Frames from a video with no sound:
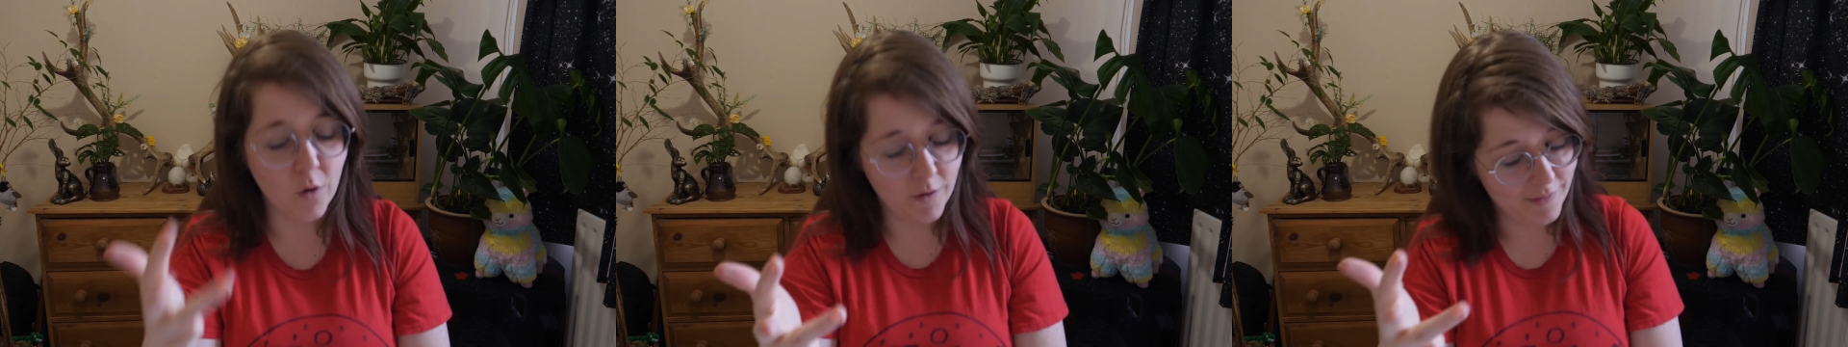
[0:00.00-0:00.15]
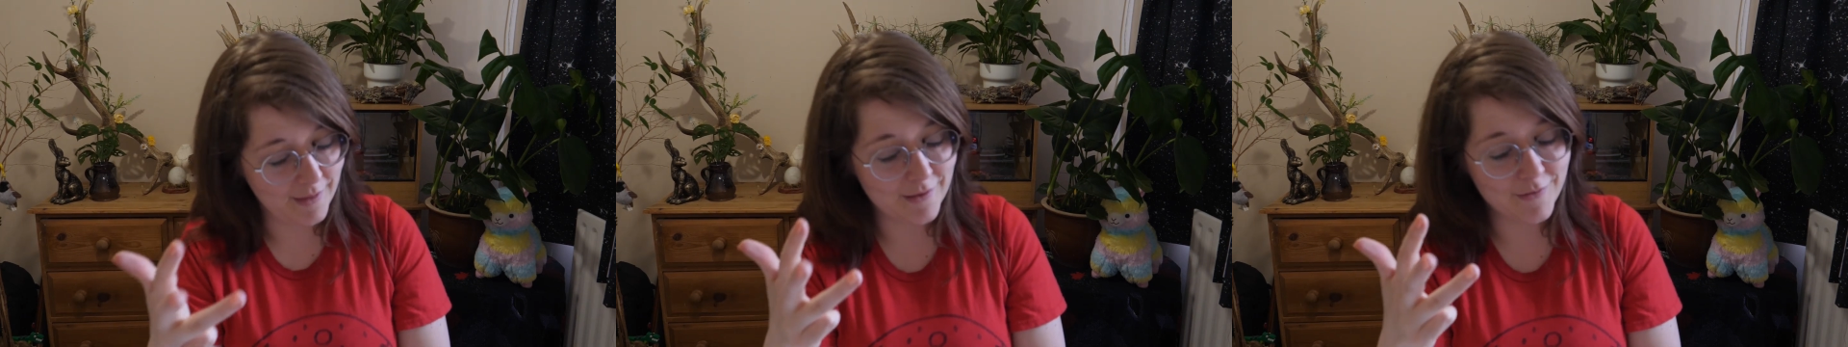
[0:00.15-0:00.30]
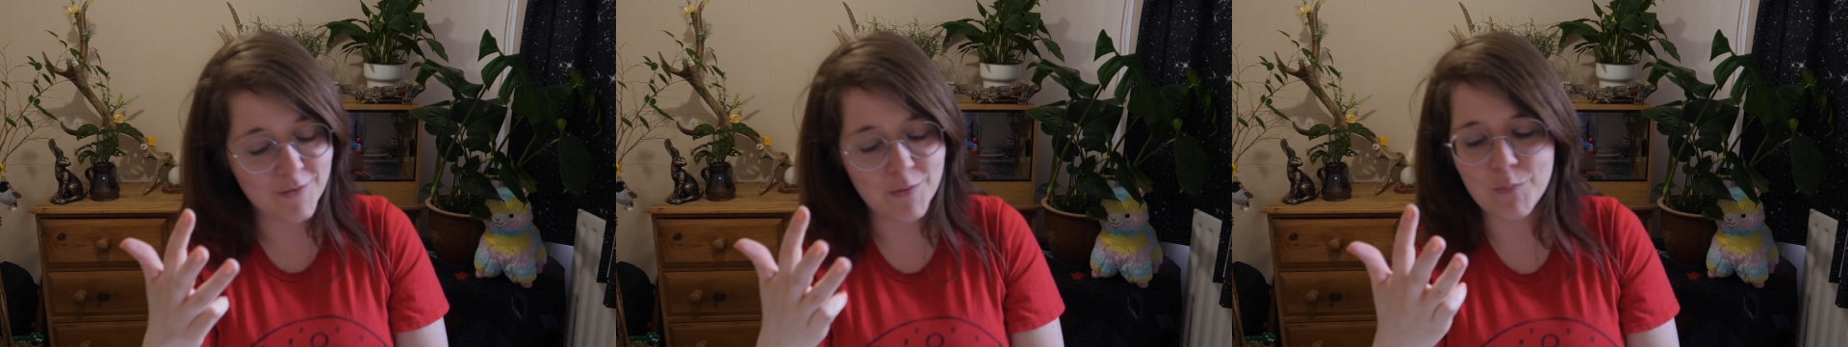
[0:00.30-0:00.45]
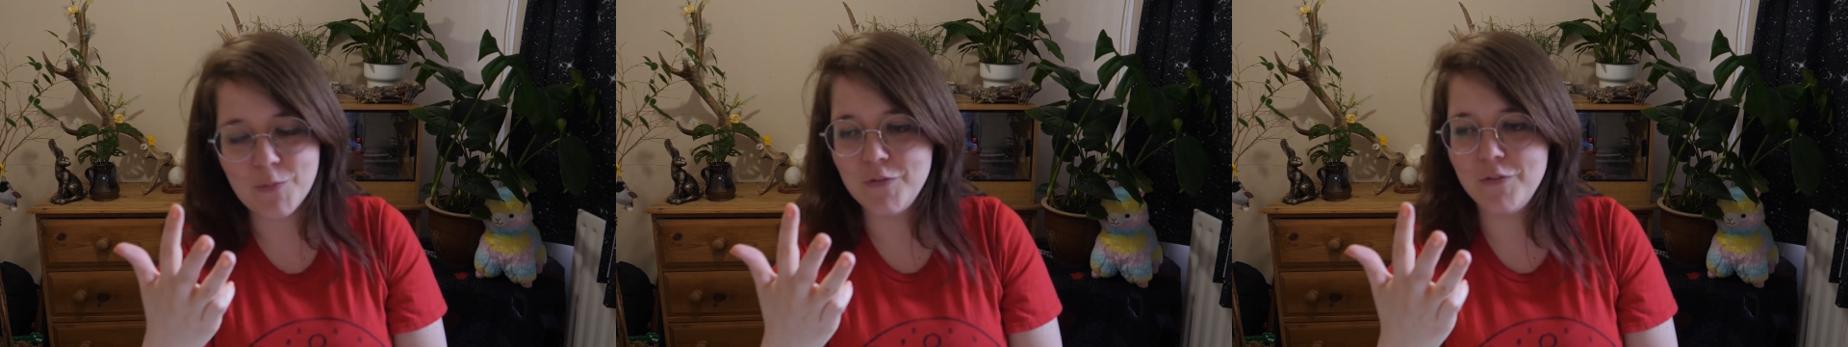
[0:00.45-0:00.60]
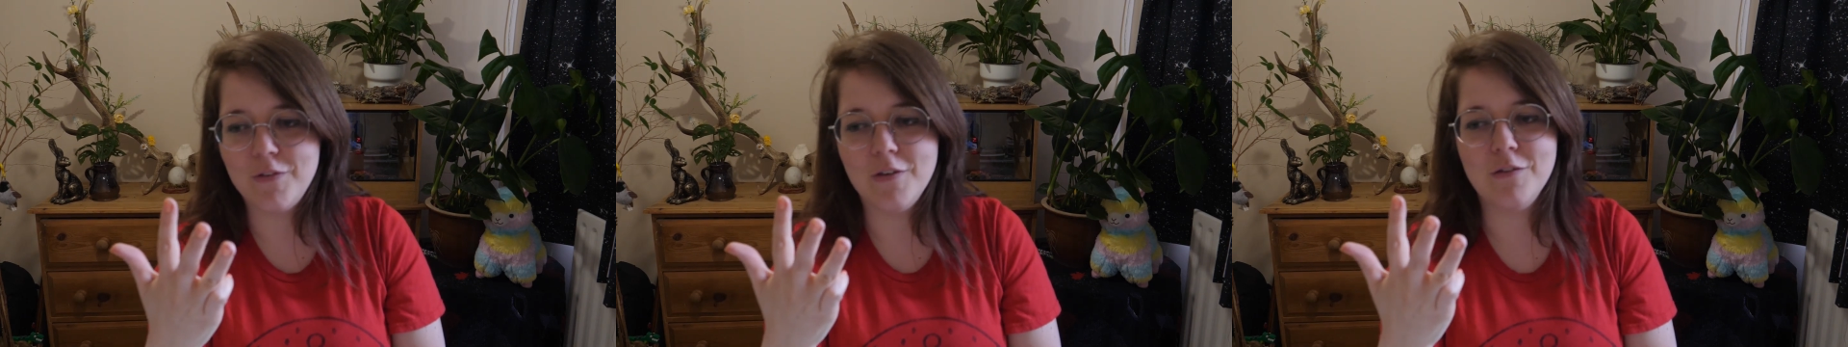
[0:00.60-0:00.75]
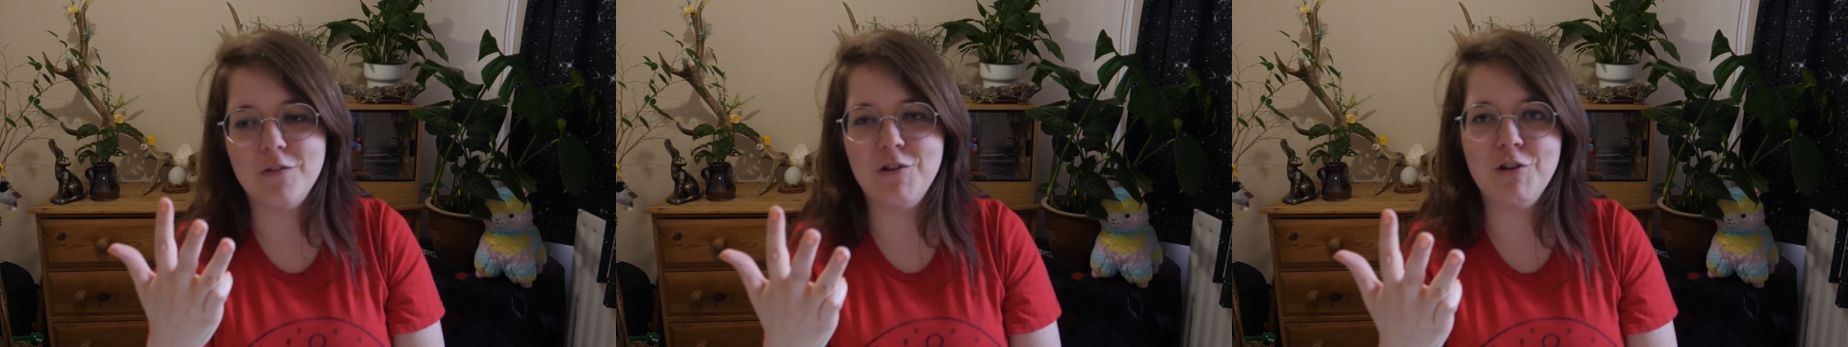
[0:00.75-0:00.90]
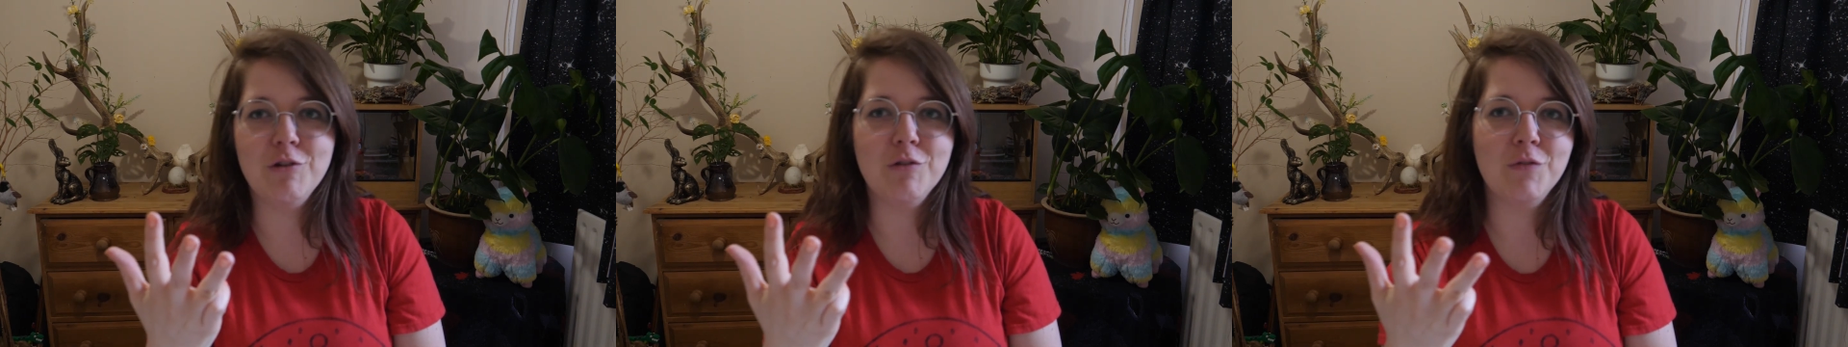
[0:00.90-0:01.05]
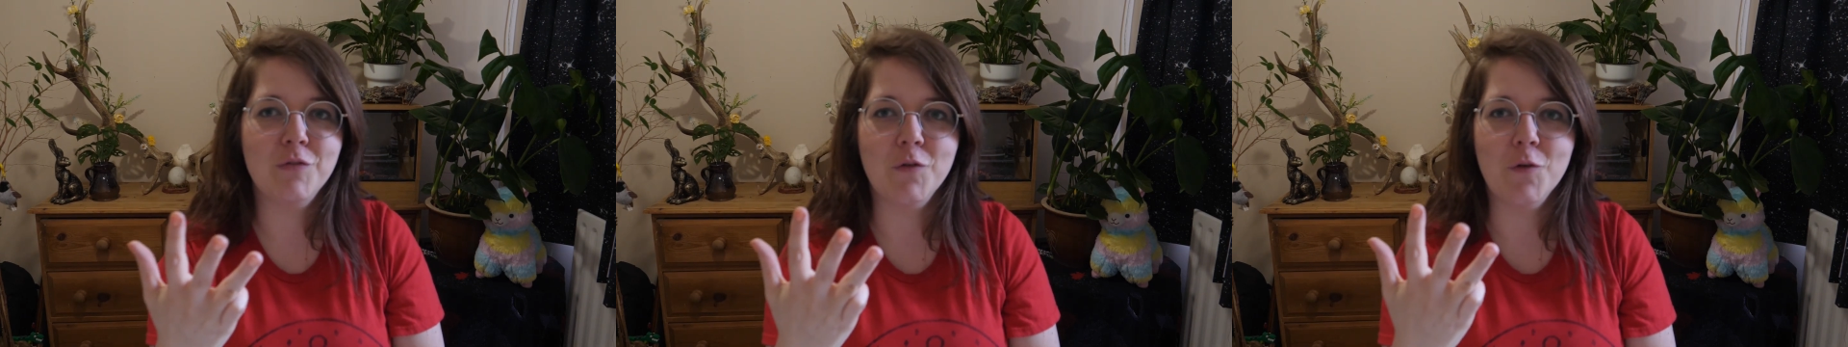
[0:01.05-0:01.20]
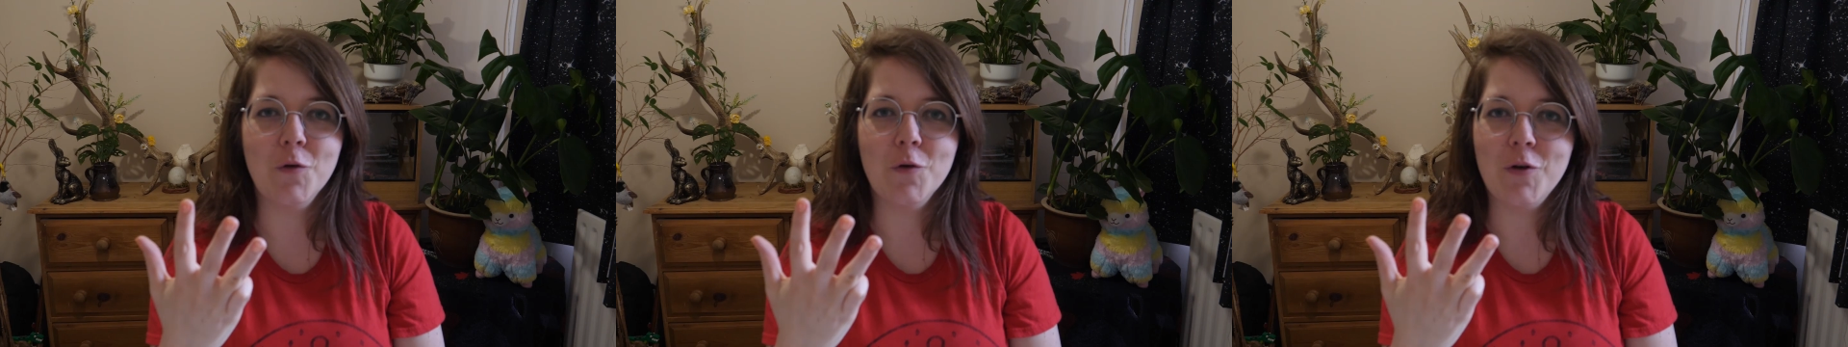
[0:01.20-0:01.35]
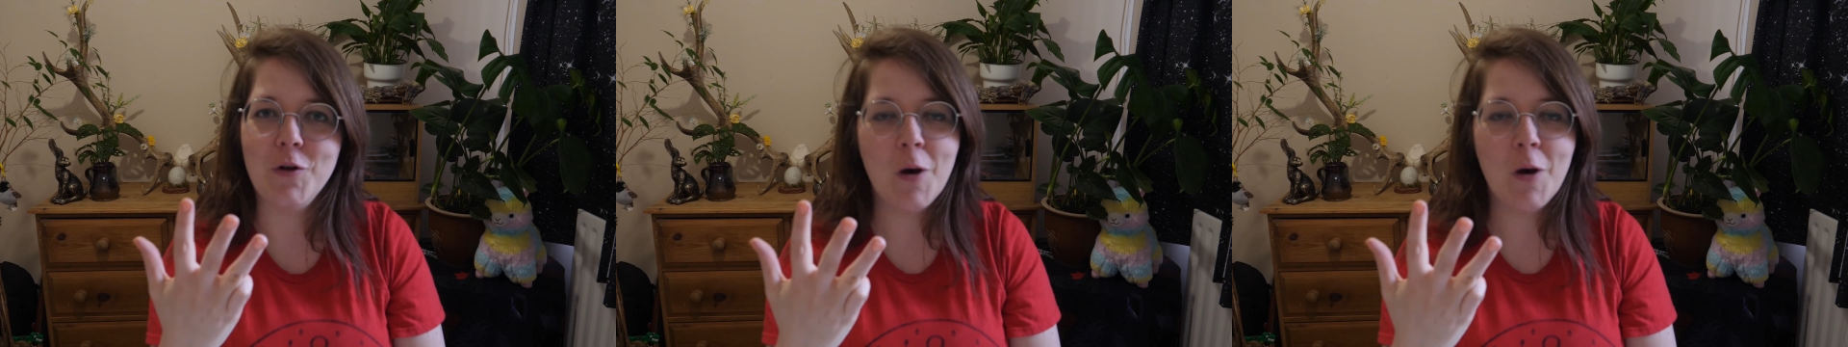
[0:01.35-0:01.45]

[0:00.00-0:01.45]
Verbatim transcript: what that substance is used for.